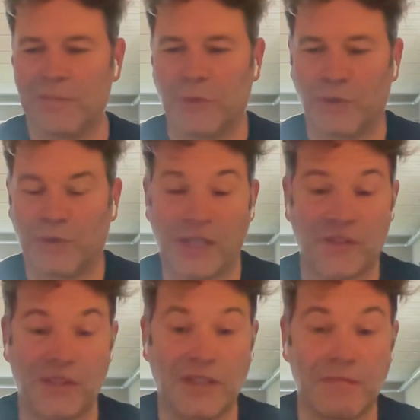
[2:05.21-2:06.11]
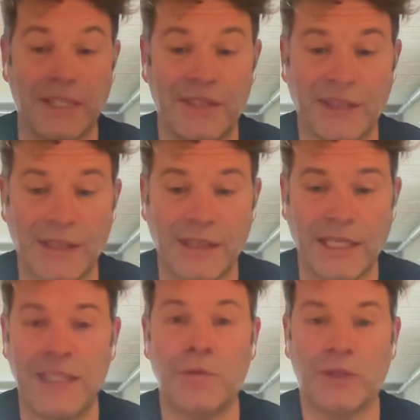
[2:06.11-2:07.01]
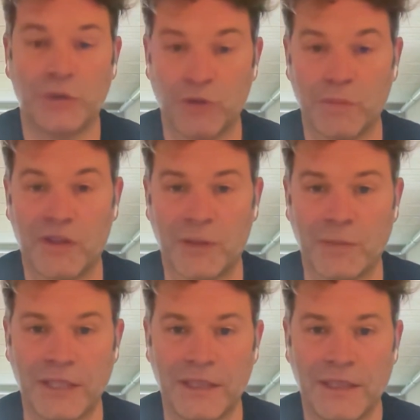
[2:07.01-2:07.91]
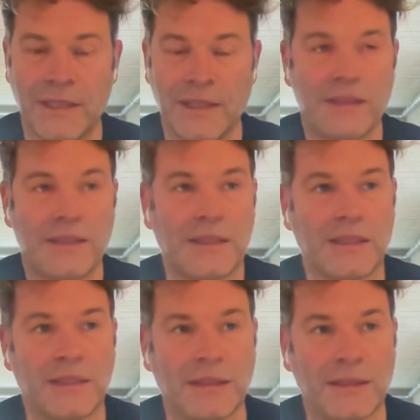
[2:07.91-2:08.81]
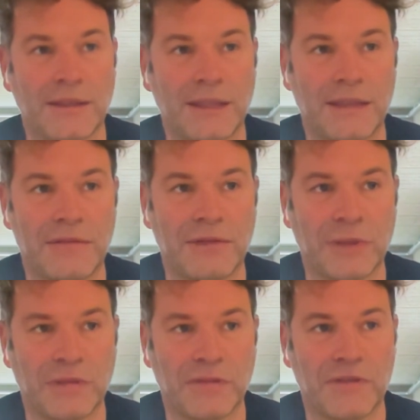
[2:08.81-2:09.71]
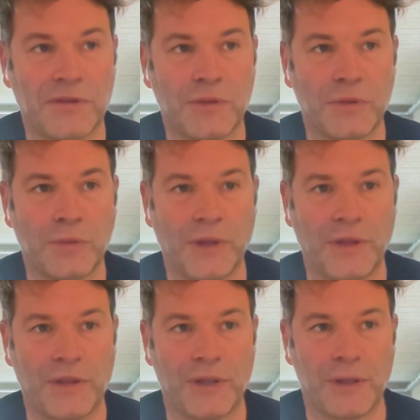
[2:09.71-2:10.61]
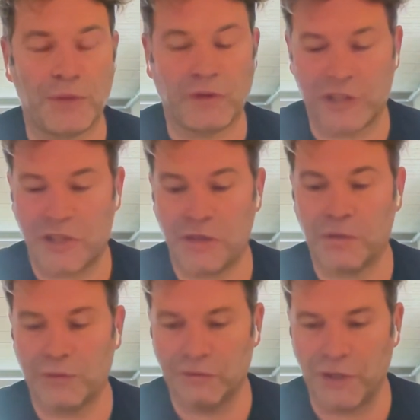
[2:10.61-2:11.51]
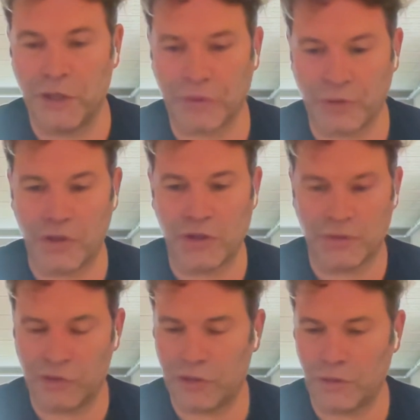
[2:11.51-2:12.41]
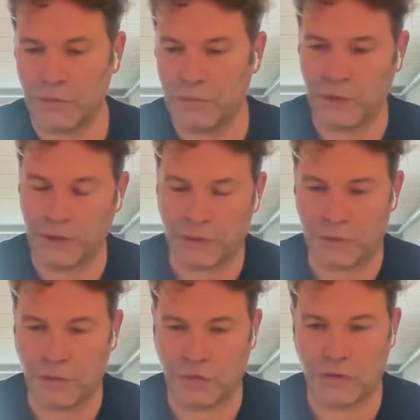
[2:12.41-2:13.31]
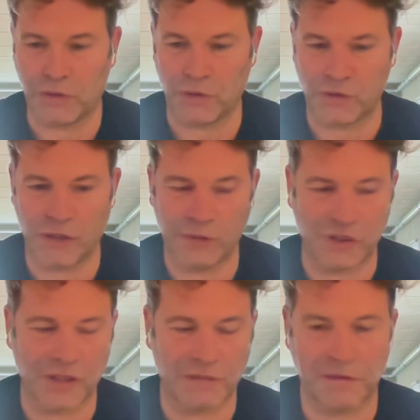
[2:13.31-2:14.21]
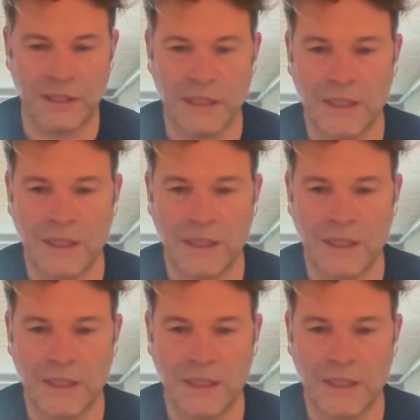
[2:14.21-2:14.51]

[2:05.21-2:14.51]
and broadcasters and basically anyone who's possibly involved with a professional video production. So not the consumer stuff.